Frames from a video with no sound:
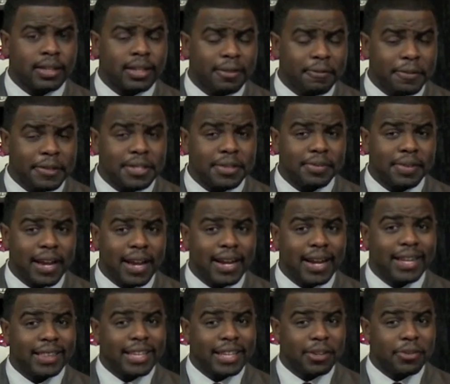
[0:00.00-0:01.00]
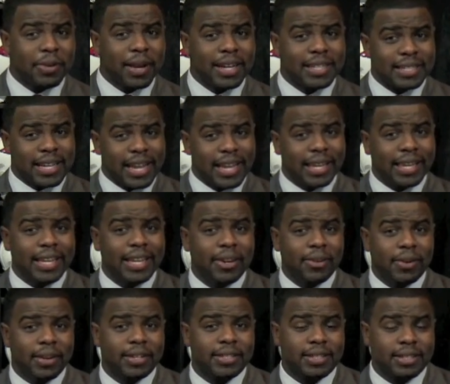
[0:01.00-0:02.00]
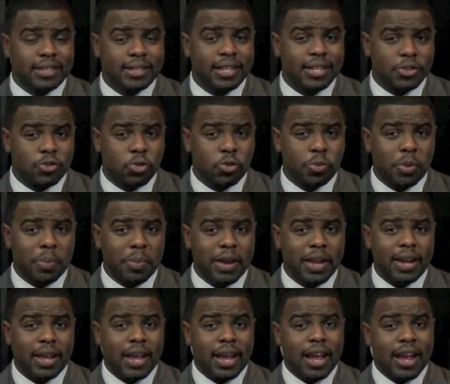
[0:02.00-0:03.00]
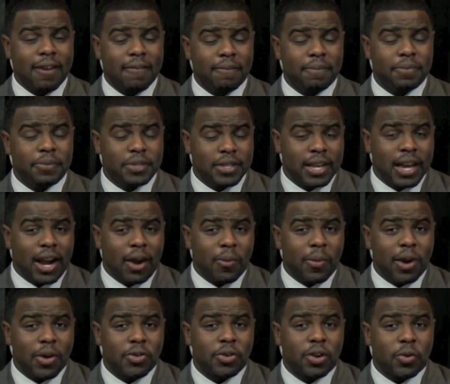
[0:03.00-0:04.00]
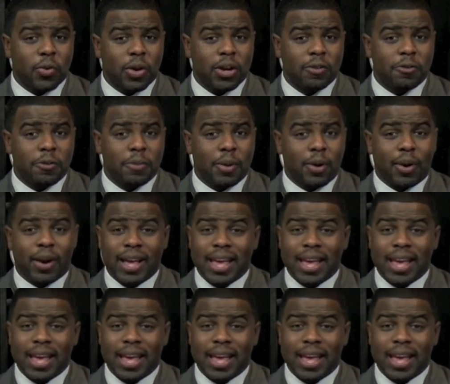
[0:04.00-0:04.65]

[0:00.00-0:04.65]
defensive line, I think you guys can lean on this group a bit and see how well you can run the football.